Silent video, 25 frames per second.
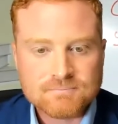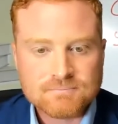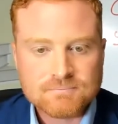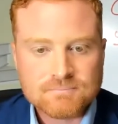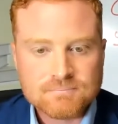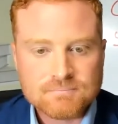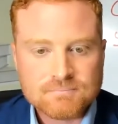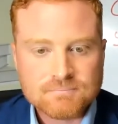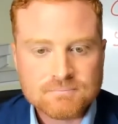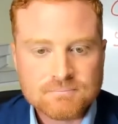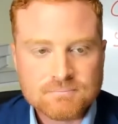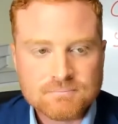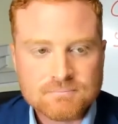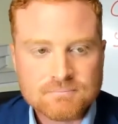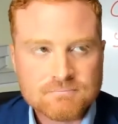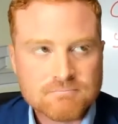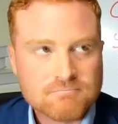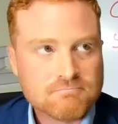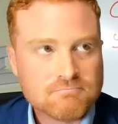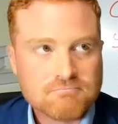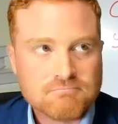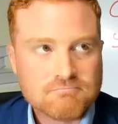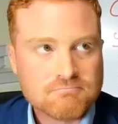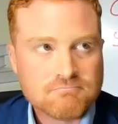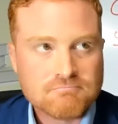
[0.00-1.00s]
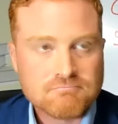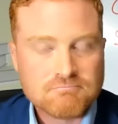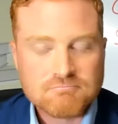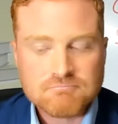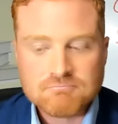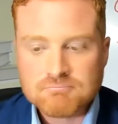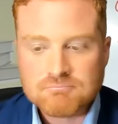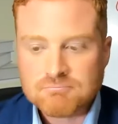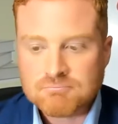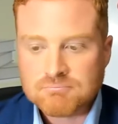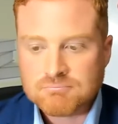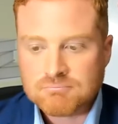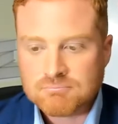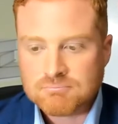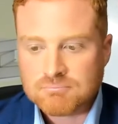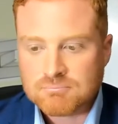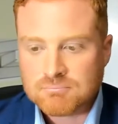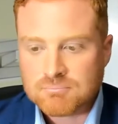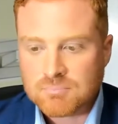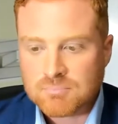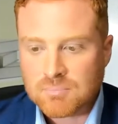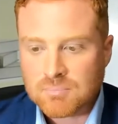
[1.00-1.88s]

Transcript: [no speech]